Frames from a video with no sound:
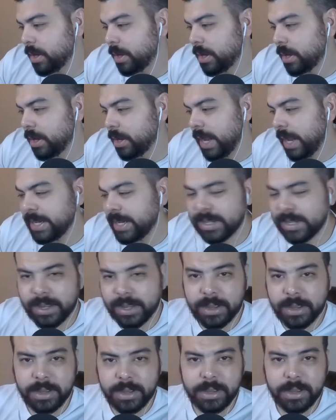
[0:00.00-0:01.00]
Nate?
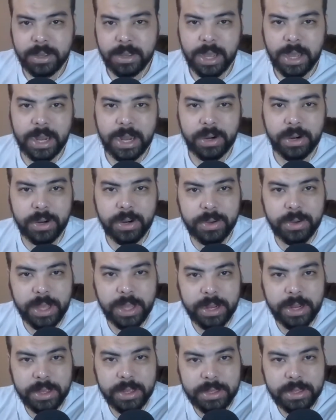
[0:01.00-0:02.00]
I don't know who that
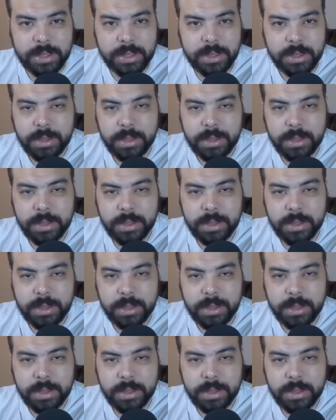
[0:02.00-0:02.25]
is.